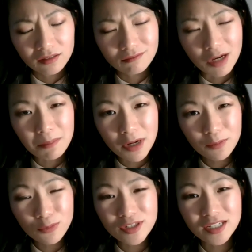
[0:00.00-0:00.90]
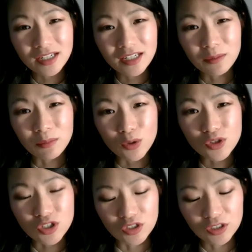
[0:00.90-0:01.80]
My mom was getting
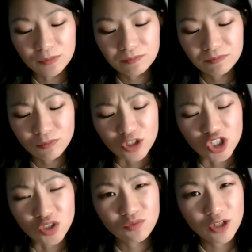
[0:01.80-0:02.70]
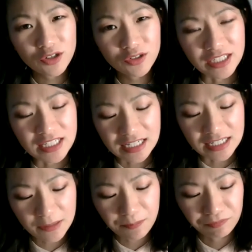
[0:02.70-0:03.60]
emotional, which she rarely
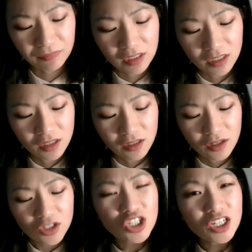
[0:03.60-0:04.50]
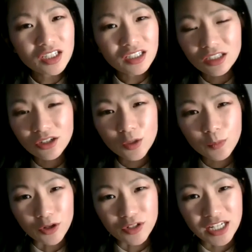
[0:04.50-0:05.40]
did. She didn't look
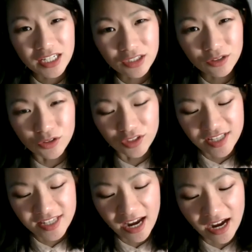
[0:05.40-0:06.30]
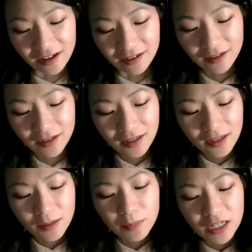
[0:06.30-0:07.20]
particularly sad,
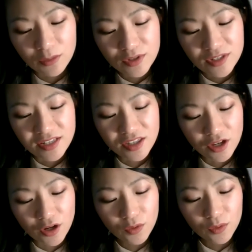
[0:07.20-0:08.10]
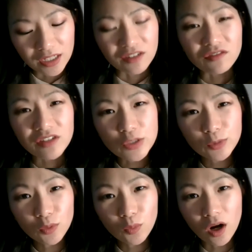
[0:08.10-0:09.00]
but it was as though an
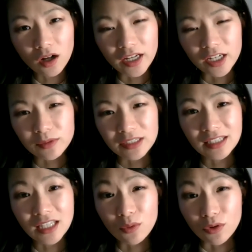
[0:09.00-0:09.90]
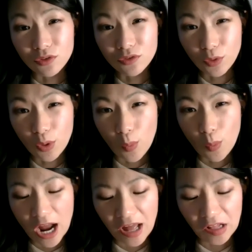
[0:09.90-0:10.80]
invisible wall had been lowered for a
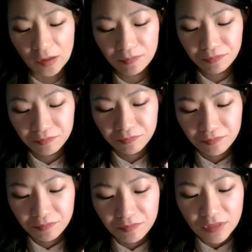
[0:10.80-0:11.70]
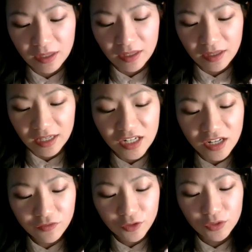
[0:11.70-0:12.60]
while. Enough
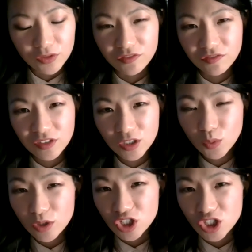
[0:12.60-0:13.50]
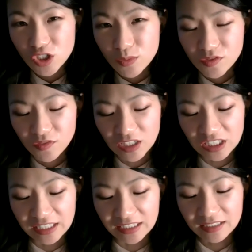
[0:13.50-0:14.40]
for you to feel what she was
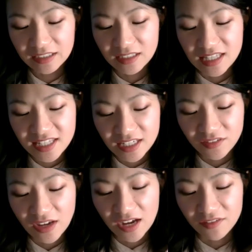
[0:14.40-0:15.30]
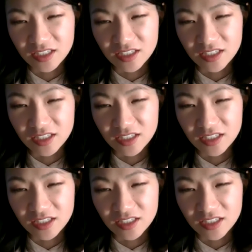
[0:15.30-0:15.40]
feeling, instead of having